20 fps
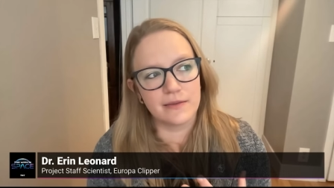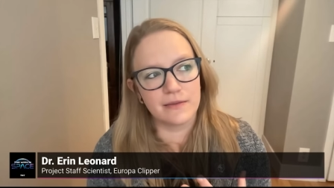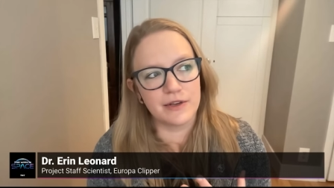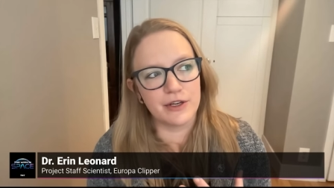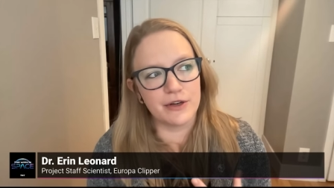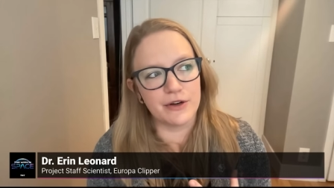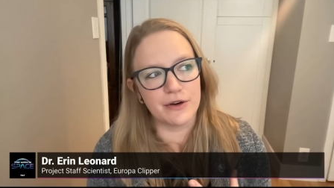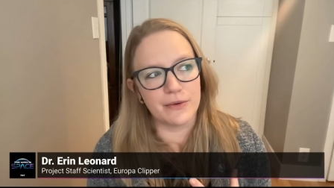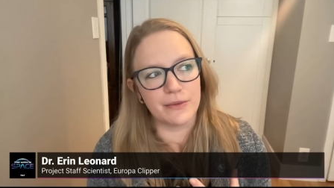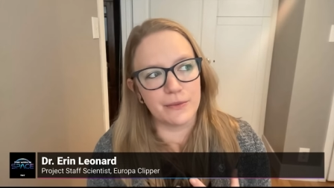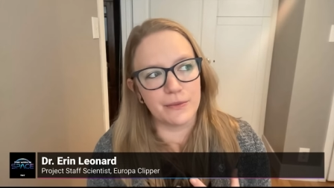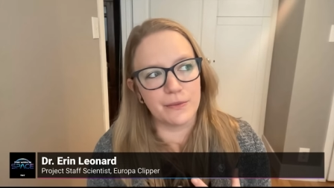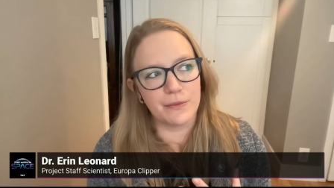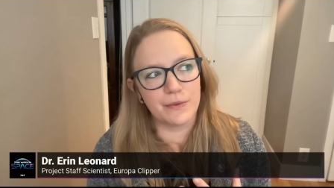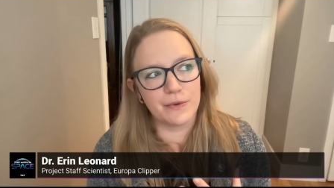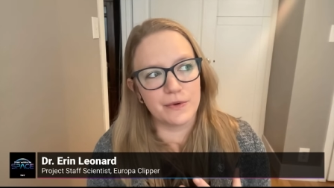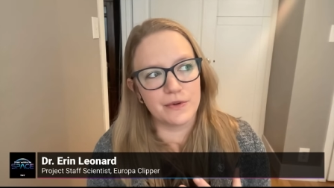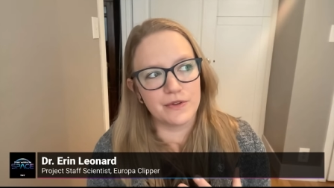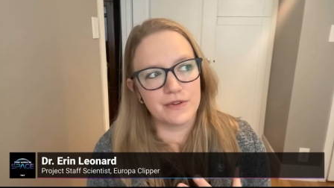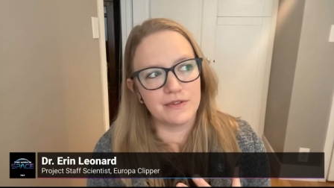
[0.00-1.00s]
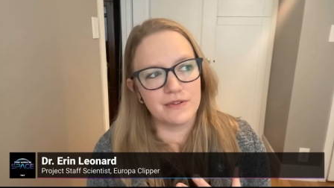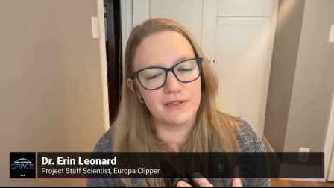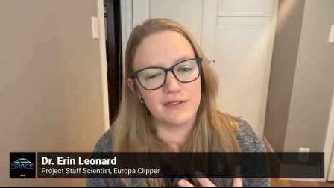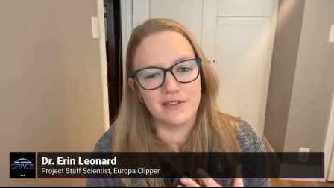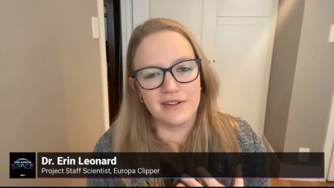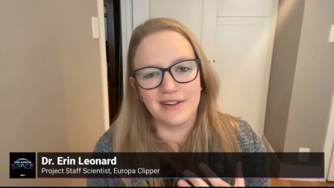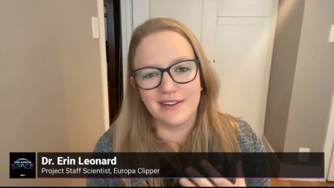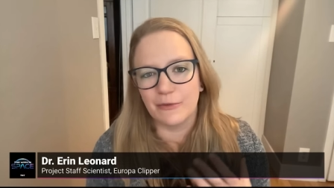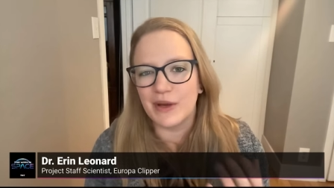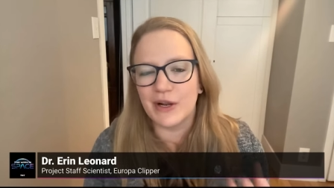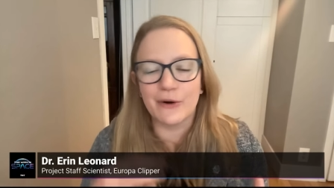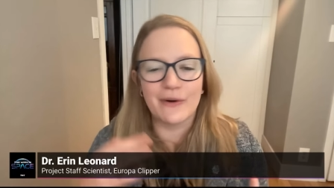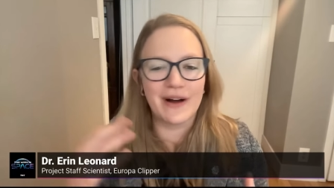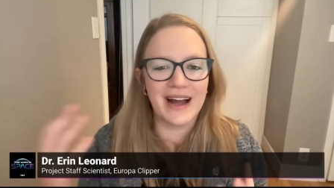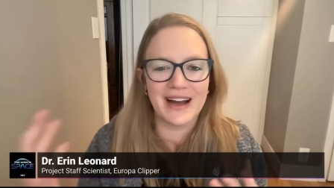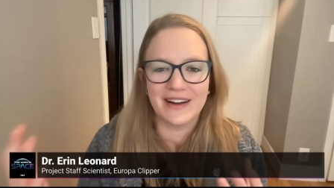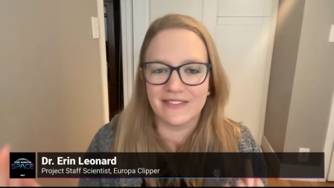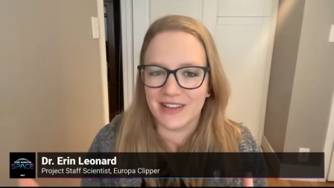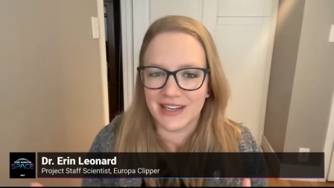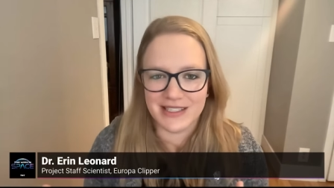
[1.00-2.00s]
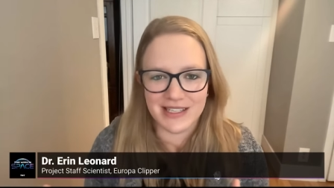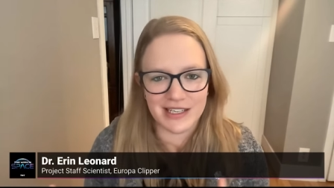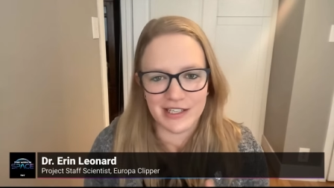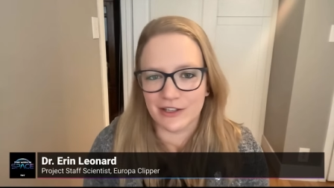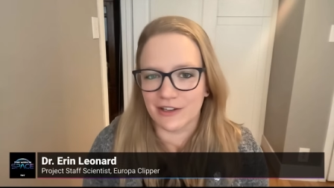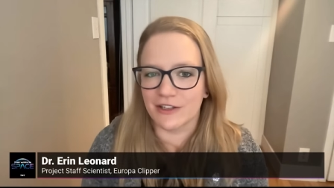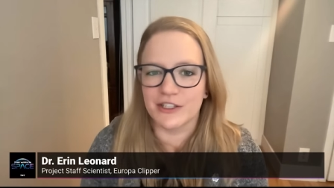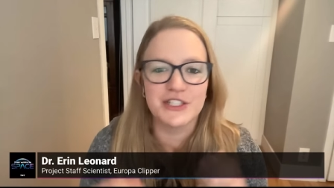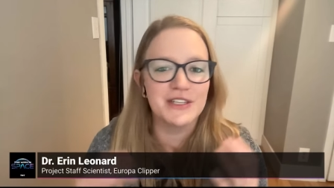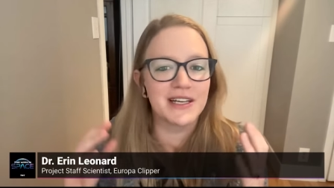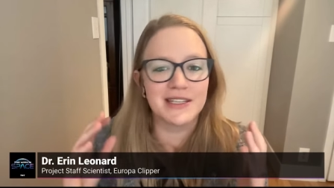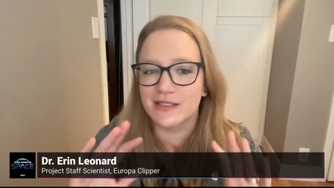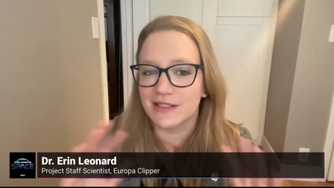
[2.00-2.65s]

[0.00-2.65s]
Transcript: we don't have that technology. That's